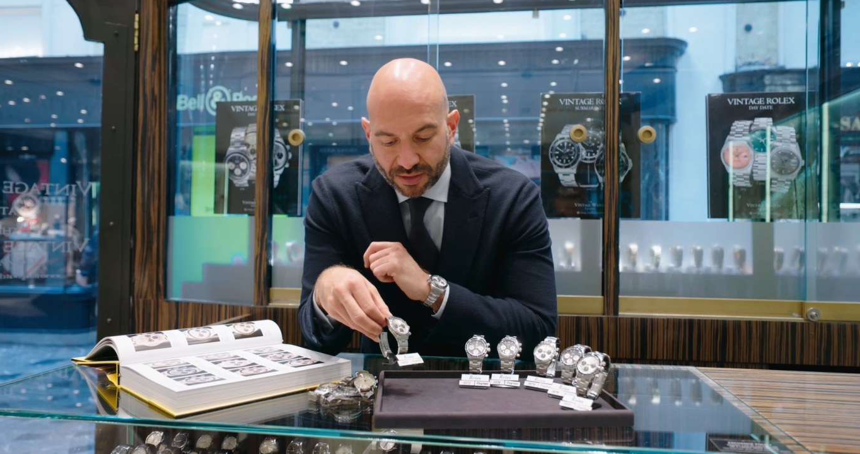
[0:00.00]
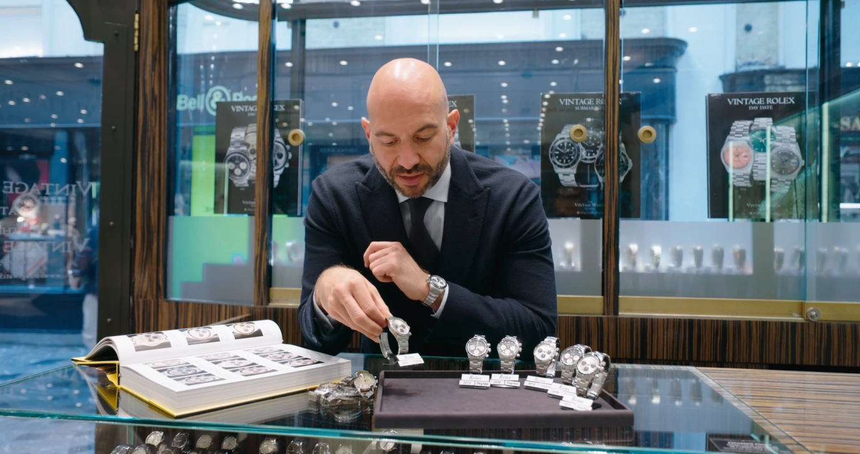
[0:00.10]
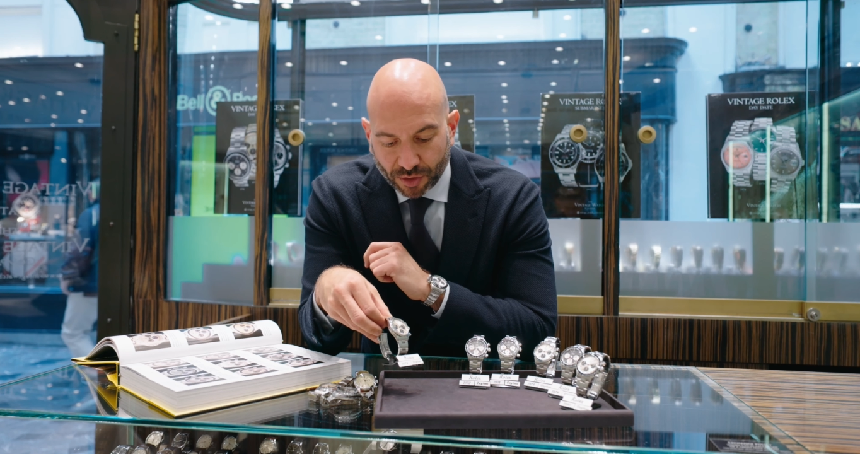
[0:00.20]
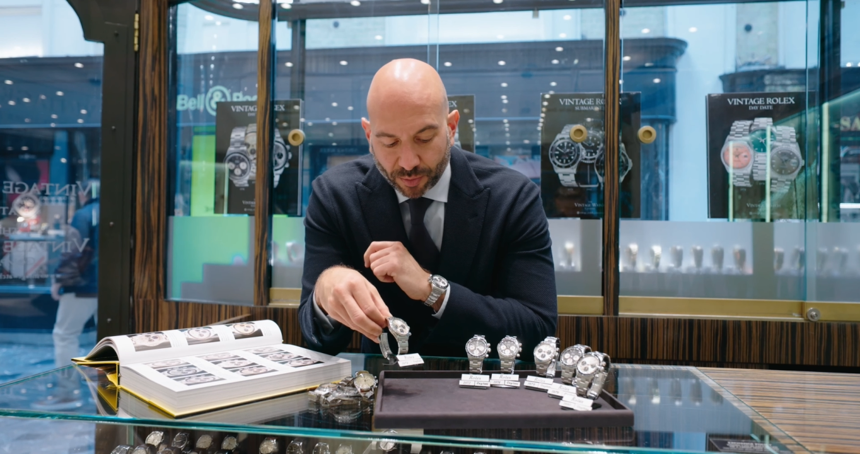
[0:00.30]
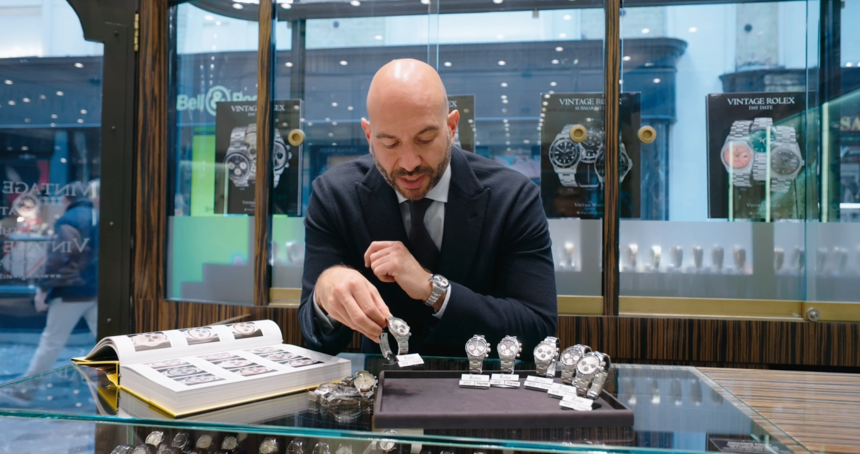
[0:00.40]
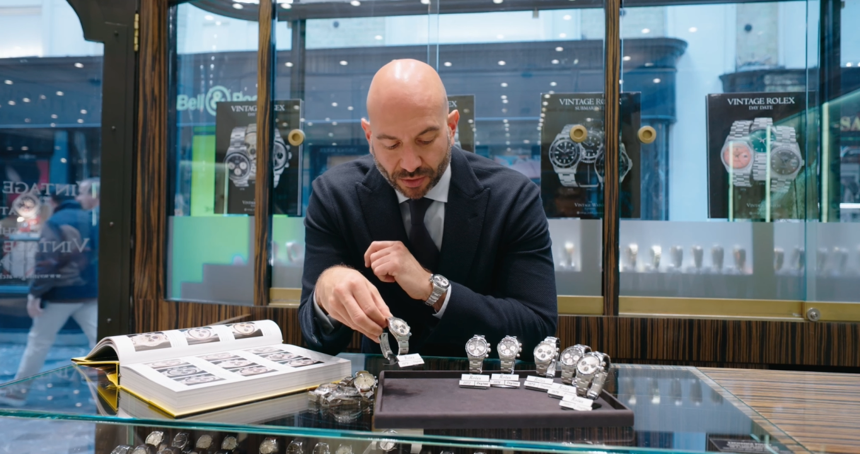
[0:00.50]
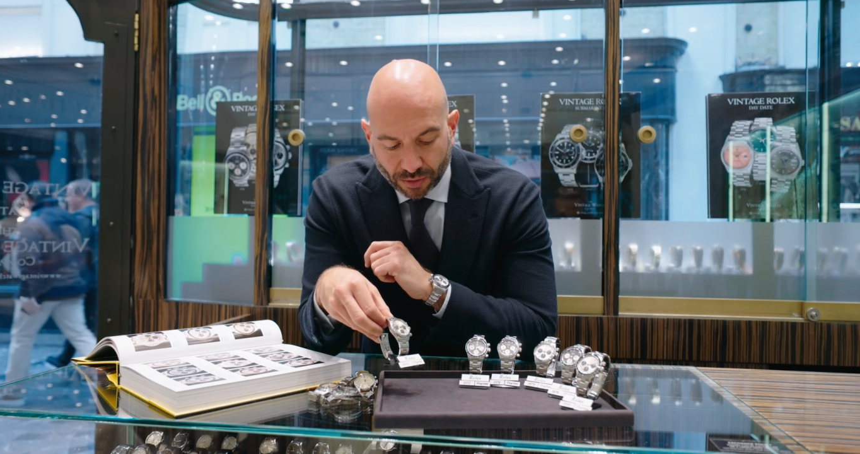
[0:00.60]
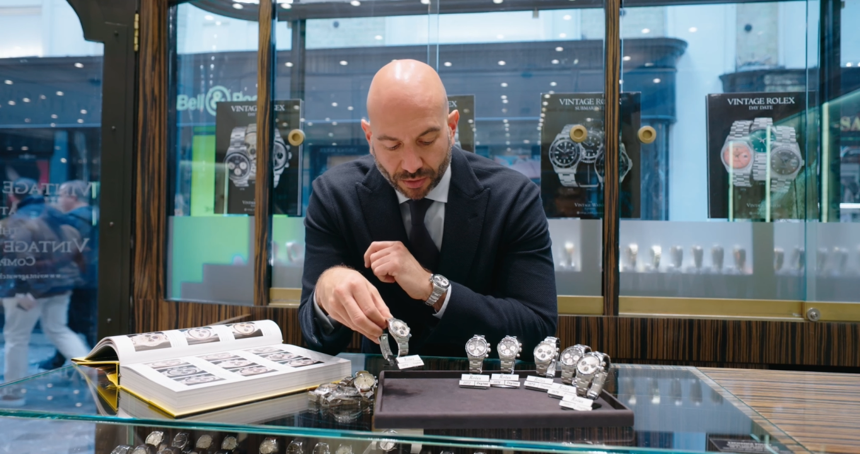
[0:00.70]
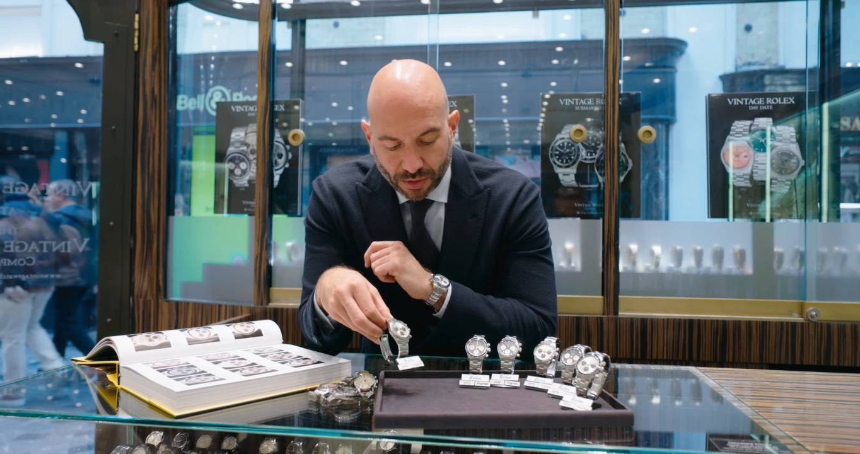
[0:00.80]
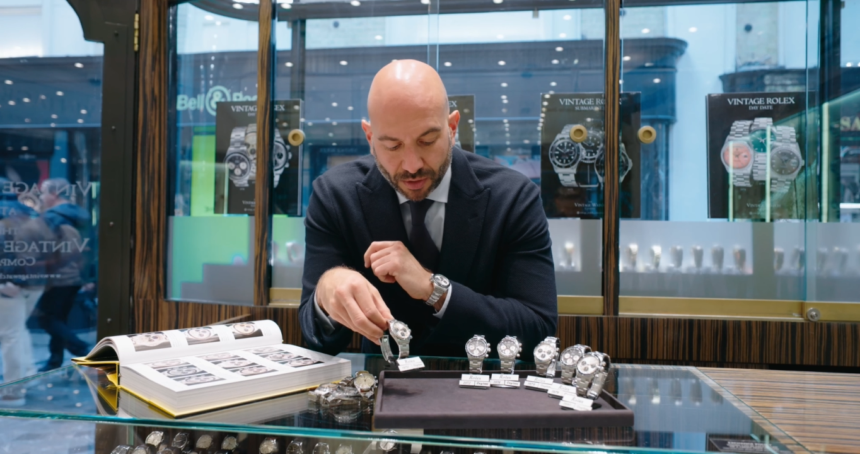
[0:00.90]
steel
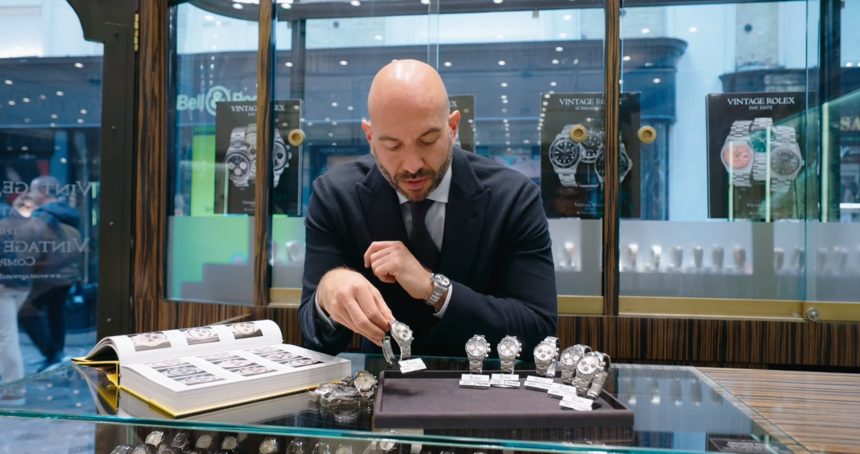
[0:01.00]
bezel.